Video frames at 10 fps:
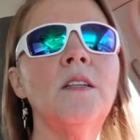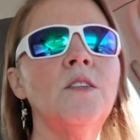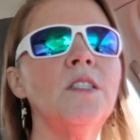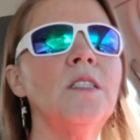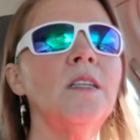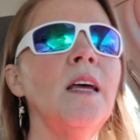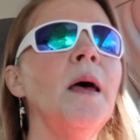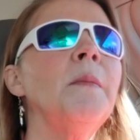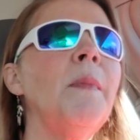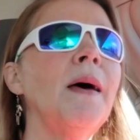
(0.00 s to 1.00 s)
They're just
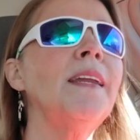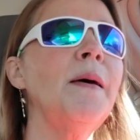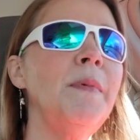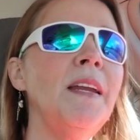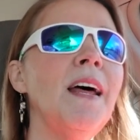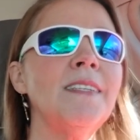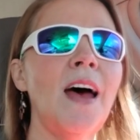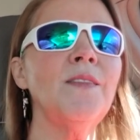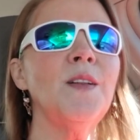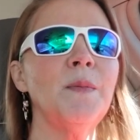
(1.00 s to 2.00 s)
macadamia nuts I
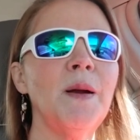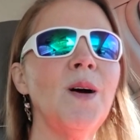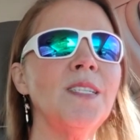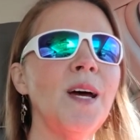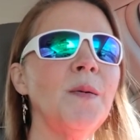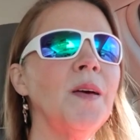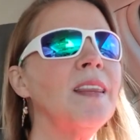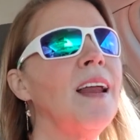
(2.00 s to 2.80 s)
have a little bit of hard time with,